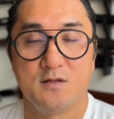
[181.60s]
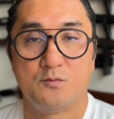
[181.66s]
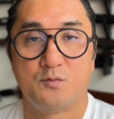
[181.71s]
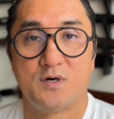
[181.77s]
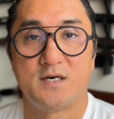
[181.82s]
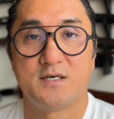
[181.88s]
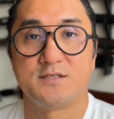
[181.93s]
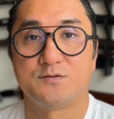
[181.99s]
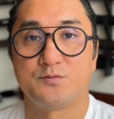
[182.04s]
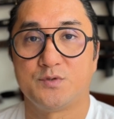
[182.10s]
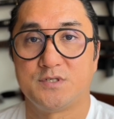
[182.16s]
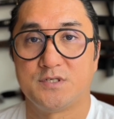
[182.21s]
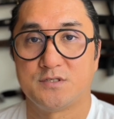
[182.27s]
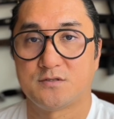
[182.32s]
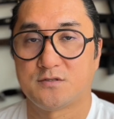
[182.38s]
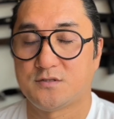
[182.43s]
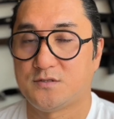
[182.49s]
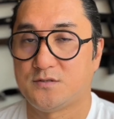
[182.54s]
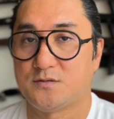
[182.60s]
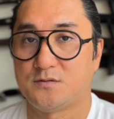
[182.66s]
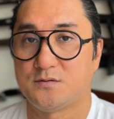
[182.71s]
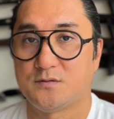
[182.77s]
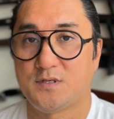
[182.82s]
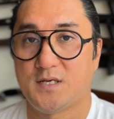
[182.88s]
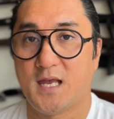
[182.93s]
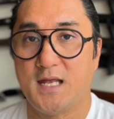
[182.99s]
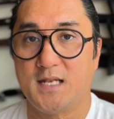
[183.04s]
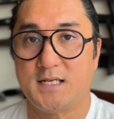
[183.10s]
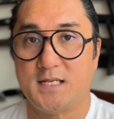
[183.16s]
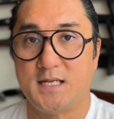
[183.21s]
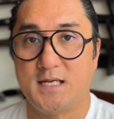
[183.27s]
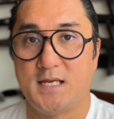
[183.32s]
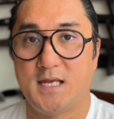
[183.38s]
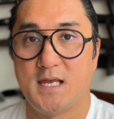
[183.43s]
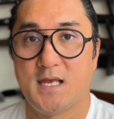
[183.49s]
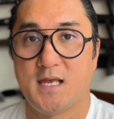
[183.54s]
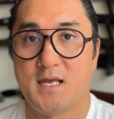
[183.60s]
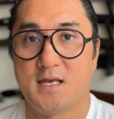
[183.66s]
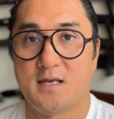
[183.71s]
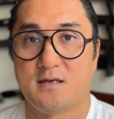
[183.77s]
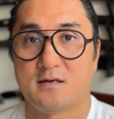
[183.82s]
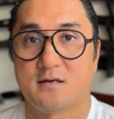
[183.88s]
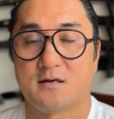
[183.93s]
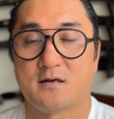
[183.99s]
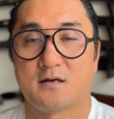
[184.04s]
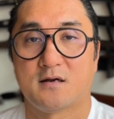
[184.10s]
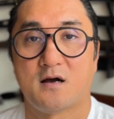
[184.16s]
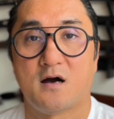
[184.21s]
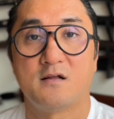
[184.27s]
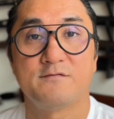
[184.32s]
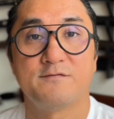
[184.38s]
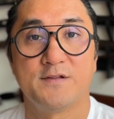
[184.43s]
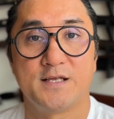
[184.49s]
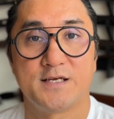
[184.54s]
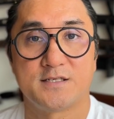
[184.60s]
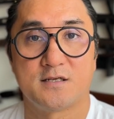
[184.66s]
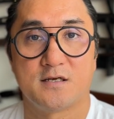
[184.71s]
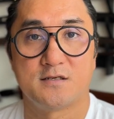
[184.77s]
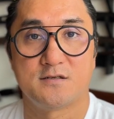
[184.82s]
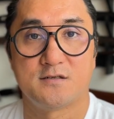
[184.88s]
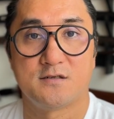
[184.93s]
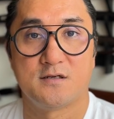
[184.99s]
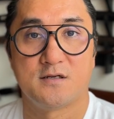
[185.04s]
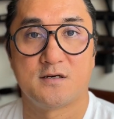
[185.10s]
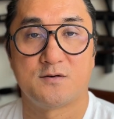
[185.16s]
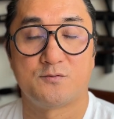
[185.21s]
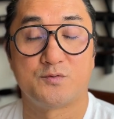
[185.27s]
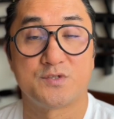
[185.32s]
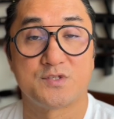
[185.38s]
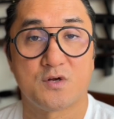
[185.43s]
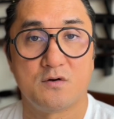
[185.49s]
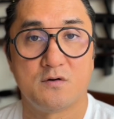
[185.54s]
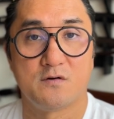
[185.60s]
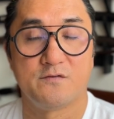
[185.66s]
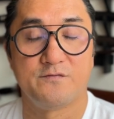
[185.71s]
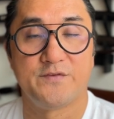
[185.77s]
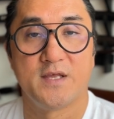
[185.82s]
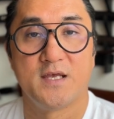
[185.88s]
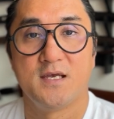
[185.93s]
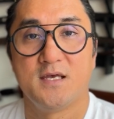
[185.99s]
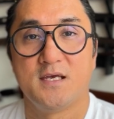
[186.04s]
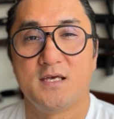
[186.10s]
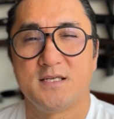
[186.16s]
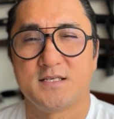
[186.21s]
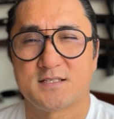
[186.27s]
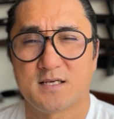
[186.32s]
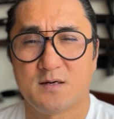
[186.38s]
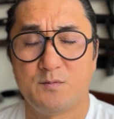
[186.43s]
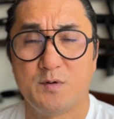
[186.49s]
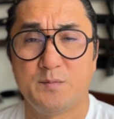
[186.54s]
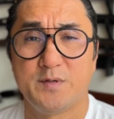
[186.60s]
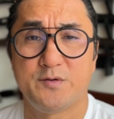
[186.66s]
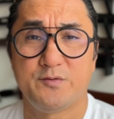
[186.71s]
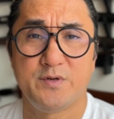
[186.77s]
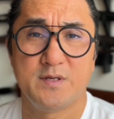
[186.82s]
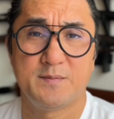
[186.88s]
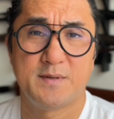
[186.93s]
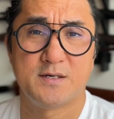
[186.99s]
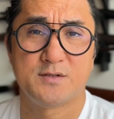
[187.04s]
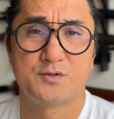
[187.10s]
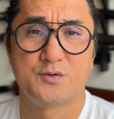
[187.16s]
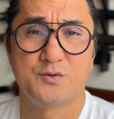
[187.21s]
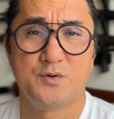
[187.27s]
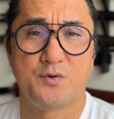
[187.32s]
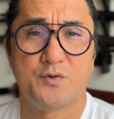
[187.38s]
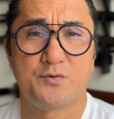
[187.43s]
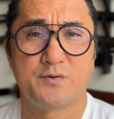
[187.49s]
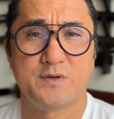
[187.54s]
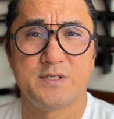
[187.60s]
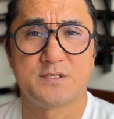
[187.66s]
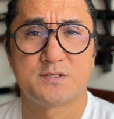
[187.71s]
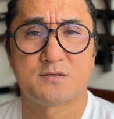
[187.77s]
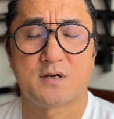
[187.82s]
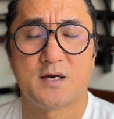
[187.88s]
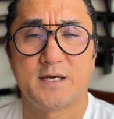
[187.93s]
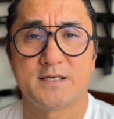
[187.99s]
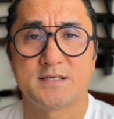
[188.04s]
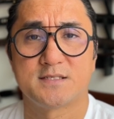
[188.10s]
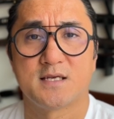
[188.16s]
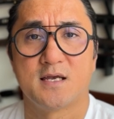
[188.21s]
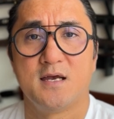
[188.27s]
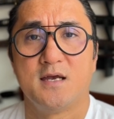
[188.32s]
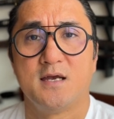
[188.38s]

was, which is to get a conflict resolved in somewhere between about 2 to 3 strikes.